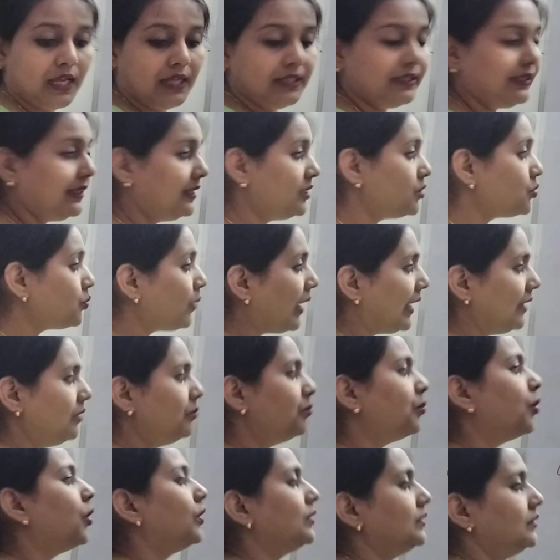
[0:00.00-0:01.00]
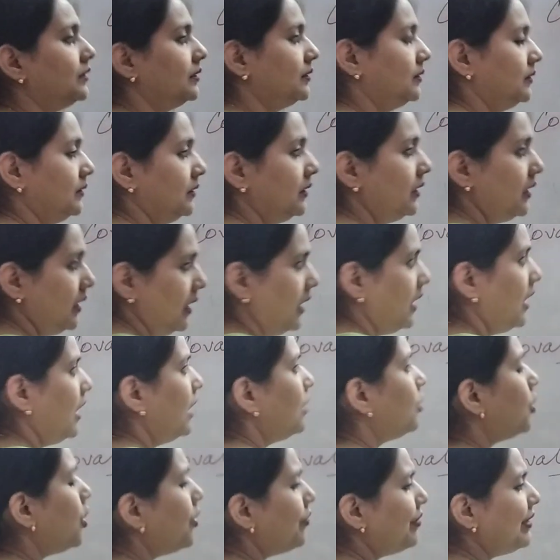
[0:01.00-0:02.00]
There is one bond.
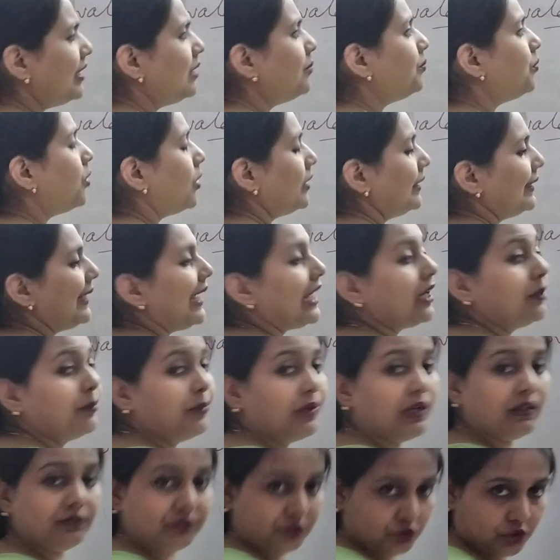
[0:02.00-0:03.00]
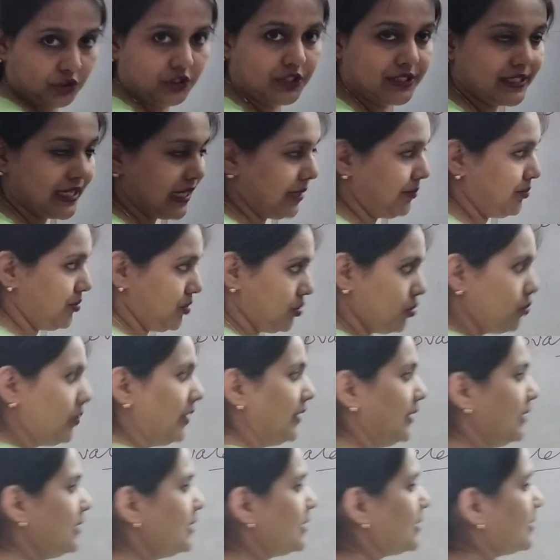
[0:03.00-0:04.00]
Covalent bond can be of three types.
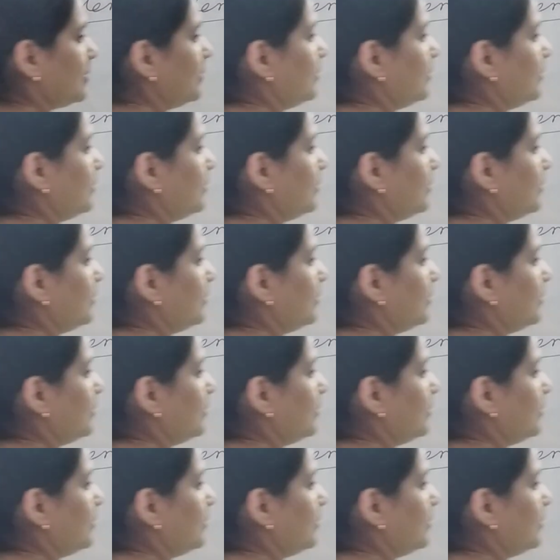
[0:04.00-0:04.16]
One is